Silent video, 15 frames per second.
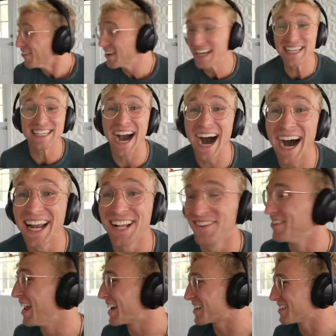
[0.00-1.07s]
We got
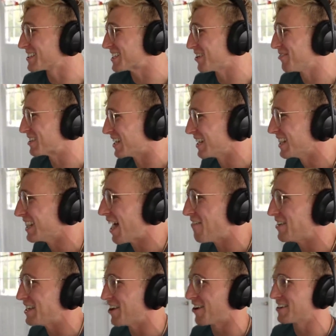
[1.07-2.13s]
him! Nicholson with an
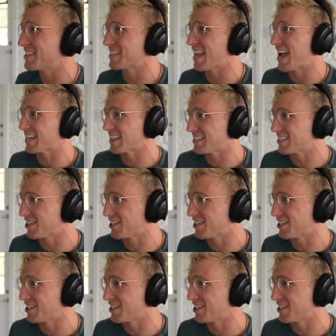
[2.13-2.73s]
11-yard sack. That's